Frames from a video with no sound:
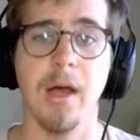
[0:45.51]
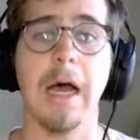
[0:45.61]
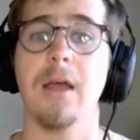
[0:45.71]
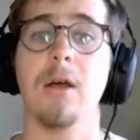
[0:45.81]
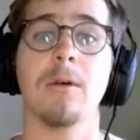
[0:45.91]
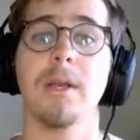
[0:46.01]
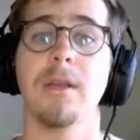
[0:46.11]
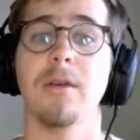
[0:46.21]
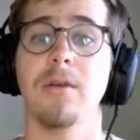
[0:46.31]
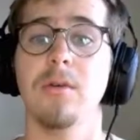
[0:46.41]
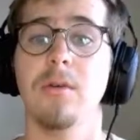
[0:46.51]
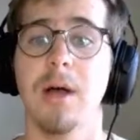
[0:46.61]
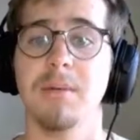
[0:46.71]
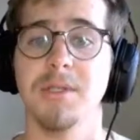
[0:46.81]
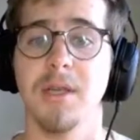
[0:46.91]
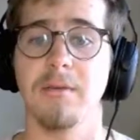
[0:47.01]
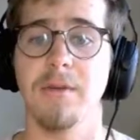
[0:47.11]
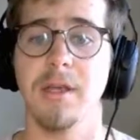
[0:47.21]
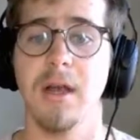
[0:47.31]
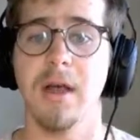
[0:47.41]
I already knew I wasn't going to
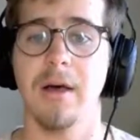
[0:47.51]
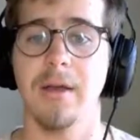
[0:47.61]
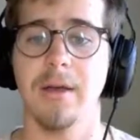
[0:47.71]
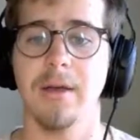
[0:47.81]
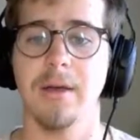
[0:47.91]
figure out how to,